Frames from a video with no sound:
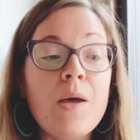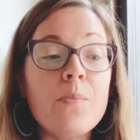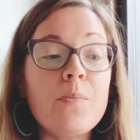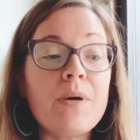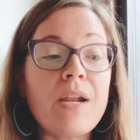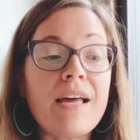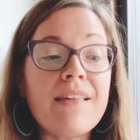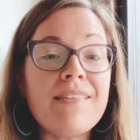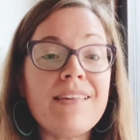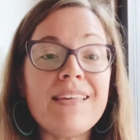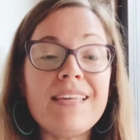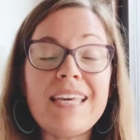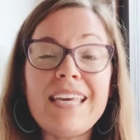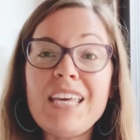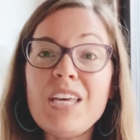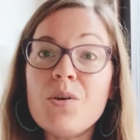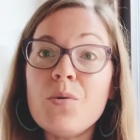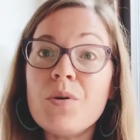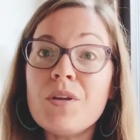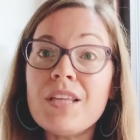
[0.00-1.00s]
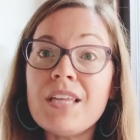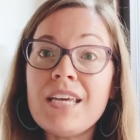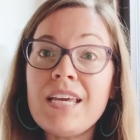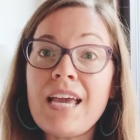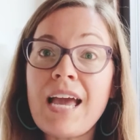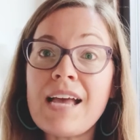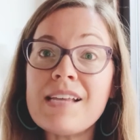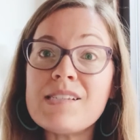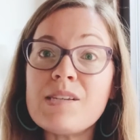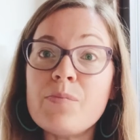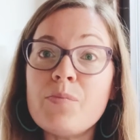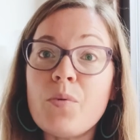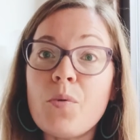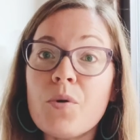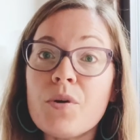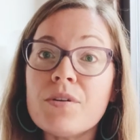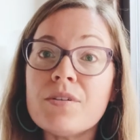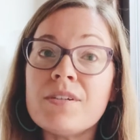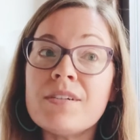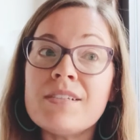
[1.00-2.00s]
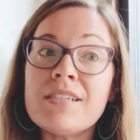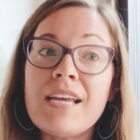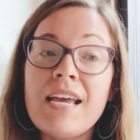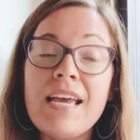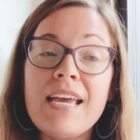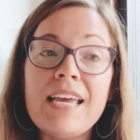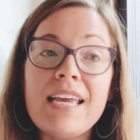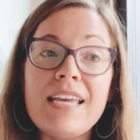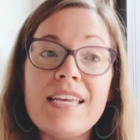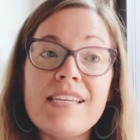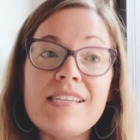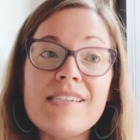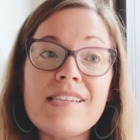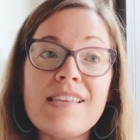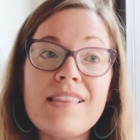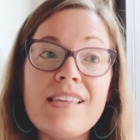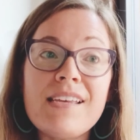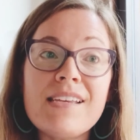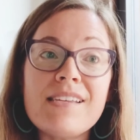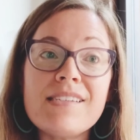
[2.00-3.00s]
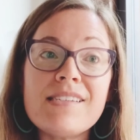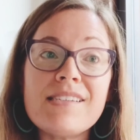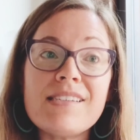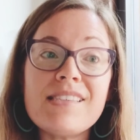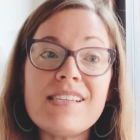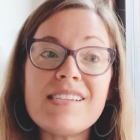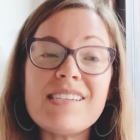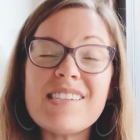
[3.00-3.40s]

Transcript: But I think equally as important is this